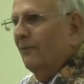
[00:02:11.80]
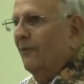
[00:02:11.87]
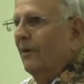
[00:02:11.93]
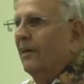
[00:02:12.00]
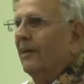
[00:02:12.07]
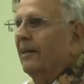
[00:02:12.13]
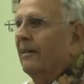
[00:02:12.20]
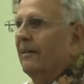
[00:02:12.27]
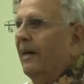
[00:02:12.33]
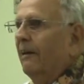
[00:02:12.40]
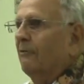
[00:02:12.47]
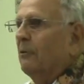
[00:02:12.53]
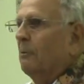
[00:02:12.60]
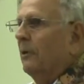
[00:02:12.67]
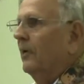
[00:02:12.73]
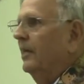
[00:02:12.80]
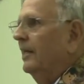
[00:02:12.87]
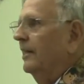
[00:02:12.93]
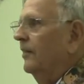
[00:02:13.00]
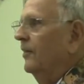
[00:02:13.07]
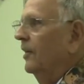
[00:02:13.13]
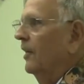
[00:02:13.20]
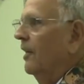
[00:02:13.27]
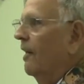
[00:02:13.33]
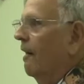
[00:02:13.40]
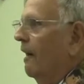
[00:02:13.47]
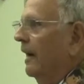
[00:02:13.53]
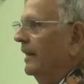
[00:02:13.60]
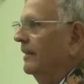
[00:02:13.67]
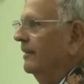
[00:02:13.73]
Well, everybody in the
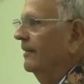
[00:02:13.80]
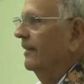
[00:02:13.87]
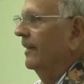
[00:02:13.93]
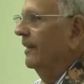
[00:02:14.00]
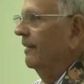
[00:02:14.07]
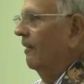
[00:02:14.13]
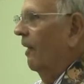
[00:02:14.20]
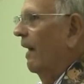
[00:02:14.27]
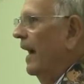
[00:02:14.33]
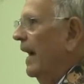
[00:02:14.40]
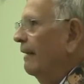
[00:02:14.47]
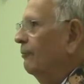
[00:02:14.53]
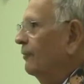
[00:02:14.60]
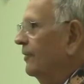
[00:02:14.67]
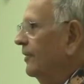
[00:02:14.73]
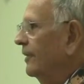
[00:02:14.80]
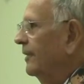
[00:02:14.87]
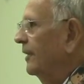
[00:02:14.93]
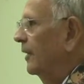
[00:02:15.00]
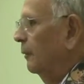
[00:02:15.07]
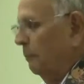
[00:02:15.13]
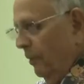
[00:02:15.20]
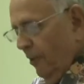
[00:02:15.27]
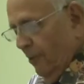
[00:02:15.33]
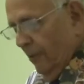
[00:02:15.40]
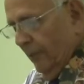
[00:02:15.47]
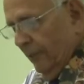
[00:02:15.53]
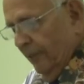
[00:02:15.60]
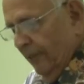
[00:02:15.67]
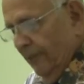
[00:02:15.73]
line laughed and
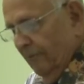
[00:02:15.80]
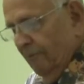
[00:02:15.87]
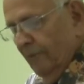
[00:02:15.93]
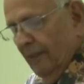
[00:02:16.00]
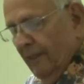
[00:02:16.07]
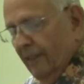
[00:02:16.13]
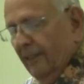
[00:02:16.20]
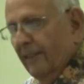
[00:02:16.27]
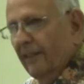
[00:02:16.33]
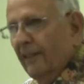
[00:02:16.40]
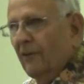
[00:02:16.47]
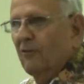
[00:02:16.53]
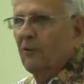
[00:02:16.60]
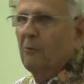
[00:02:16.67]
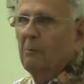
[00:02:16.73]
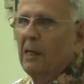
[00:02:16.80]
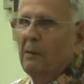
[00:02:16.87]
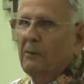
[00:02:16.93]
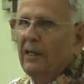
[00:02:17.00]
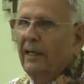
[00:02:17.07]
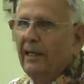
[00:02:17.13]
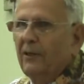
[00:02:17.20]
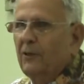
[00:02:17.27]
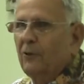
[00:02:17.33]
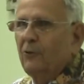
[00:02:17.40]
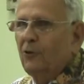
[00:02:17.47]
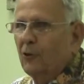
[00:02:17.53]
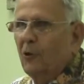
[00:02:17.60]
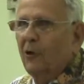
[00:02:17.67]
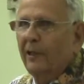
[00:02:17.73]
applauded, and so Mommy had no
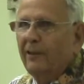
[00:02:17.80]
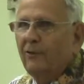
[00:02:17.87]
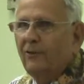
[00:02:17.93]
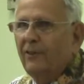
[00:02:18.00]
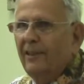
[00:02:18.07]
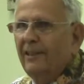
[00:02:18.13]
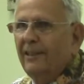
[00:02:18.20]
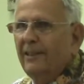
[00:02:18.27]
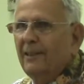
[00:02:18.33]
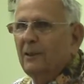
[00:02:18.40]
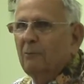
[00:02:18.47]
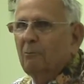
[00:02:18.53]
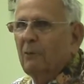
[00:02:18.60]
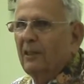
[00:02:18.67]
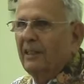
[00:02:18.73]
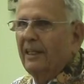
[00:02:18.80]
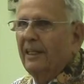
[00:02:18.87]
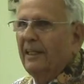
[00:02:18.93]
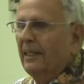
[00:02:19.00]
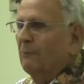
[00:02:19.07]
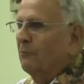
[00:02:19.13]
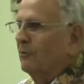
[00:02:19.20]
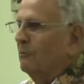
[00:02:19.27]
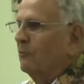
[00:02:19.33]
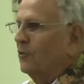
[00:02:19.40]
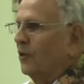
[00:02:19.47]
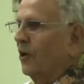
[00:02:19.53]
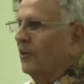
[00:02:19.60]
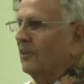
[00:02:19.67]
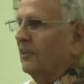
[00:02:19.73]
choice but to get him some
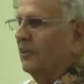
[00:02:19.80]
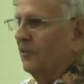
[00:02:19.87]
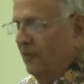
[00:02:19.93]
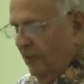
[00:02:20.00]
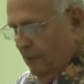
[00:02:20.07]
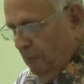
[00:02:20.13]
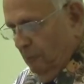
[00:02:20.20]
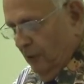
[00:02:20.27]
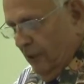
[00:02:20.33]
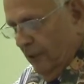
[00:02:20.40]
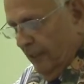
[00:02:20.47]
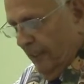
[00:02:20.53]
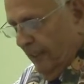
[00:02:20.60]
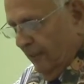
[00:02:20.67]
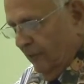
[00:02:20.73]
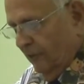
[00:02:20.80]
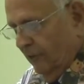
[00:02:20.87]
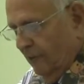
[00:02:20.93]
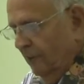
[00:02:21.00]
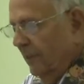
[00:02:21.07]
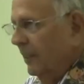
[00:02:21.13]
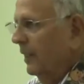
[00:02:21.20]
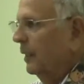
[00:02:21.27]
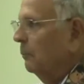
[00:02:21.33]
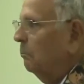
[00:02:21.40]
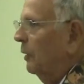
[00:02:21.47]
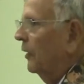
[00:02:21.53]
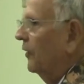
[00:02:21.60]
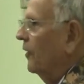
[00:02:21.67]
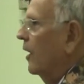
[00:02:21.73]
chocolate chip cookies.
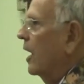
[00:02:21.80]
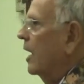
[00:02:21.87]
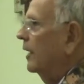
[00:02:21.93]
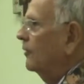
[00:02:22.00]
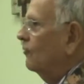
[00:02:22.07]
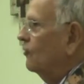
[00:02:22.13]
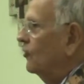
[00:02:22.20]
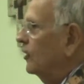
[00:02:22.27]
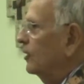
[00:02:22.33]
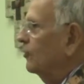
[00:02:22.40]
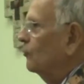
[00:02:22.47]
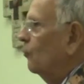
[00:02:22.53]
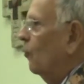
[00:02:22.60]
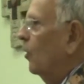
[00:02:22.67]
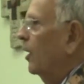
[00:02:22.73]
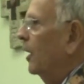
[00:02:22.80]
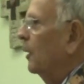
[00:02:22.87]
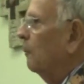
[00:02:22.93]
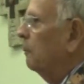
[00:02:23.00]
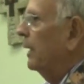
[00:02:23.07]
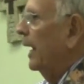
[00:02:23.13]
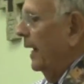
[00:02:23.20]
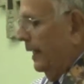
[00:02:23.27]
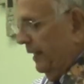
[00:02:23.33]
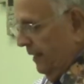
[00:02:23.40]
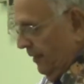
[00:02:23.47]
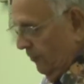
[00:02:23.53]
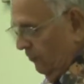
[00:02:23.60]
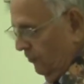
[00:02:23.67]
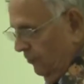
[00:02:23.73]
But not just one
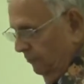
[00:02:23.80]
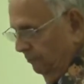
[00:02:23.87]
package.